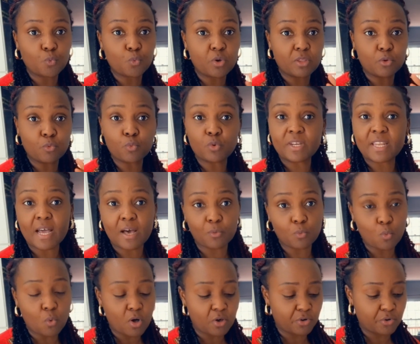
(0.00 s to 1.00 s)
without
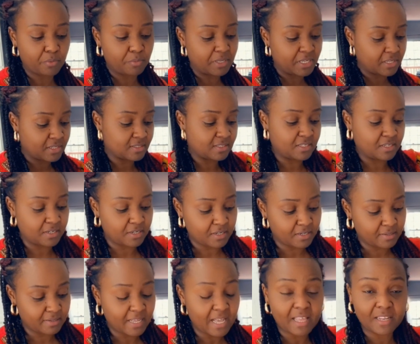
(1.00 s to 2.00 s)
water because they're
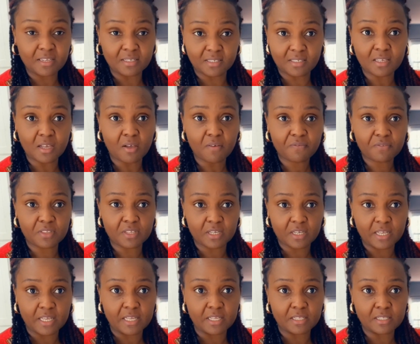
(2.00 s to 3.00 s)
kind of soft
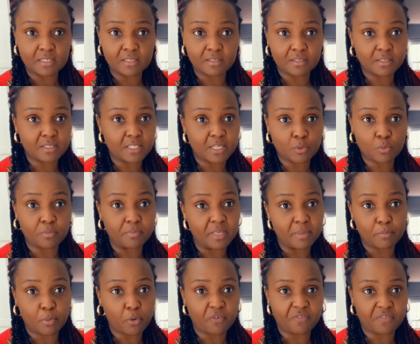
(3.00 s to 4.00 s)
and they will be
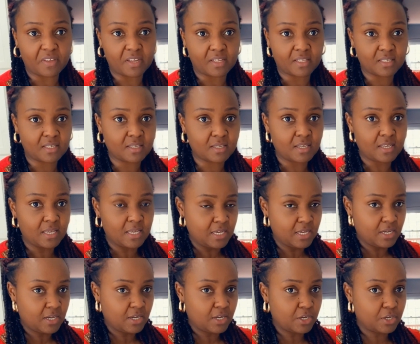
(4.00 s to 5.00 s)
perfect.
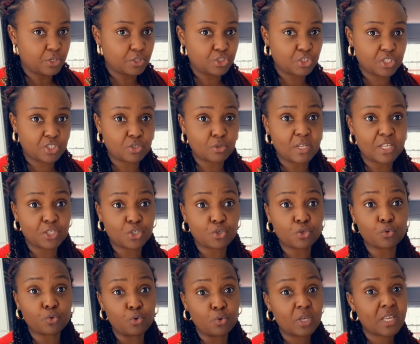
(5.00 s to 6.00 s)
Just to let you
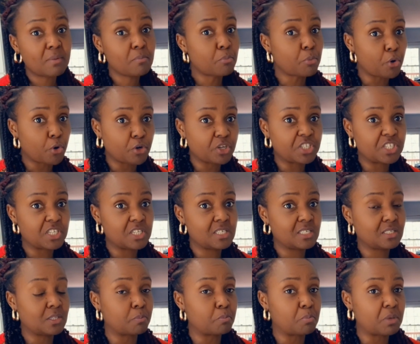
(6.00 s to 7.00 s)
know, you can purchase
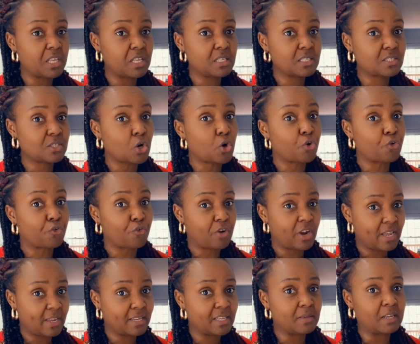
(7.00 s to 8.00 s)
the beans
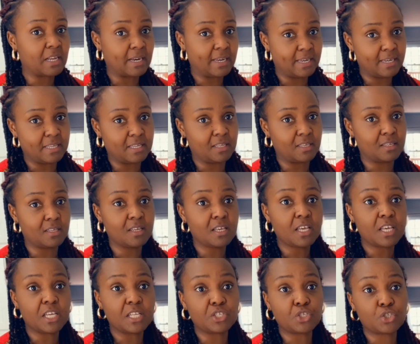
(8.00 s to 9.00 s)
already clean
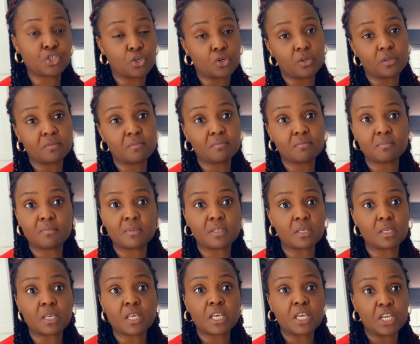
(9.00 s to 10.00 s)
in certain
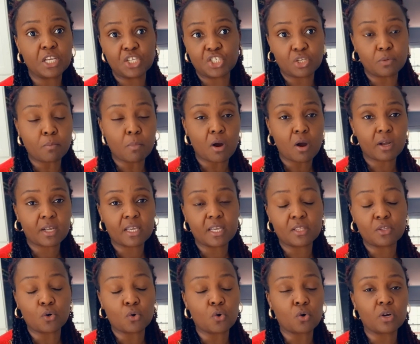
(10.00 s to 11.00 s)
Asian market
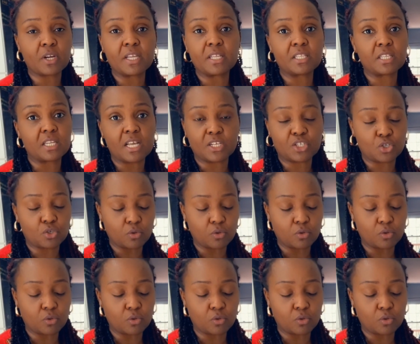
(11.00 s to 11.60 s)
or international